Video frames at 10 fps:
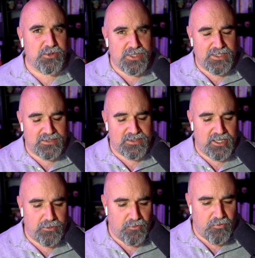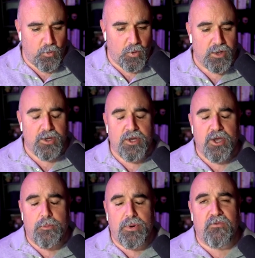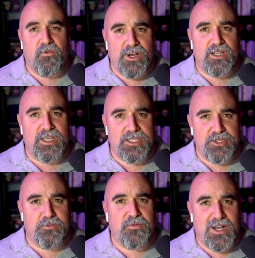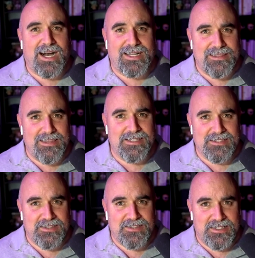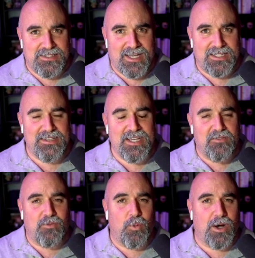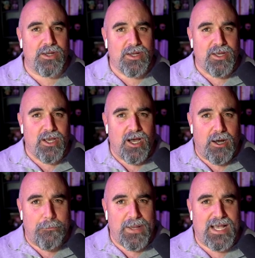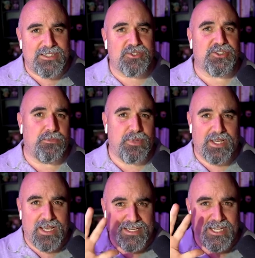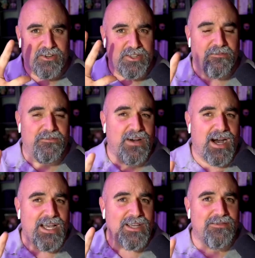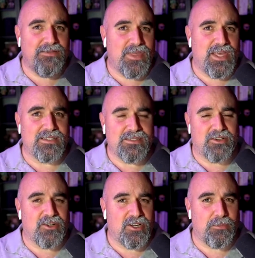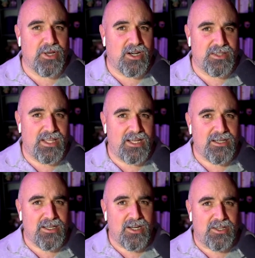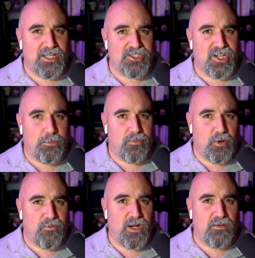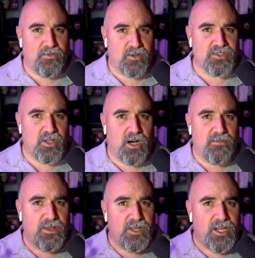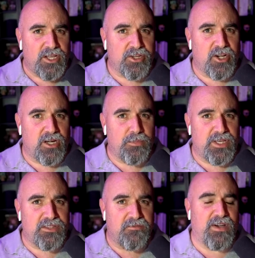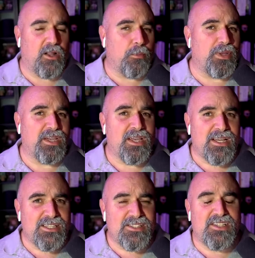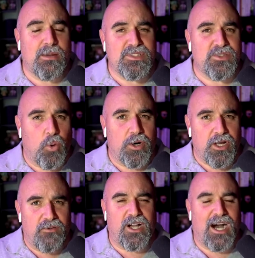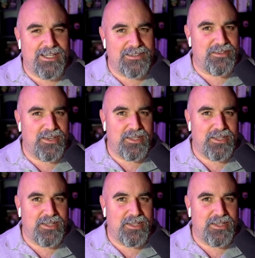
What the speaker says: stated before. But really, you've got this idea of what a pastor should be. And here are the 5 things that are going to be on that job profile. First off, you're going to be developing some sort of content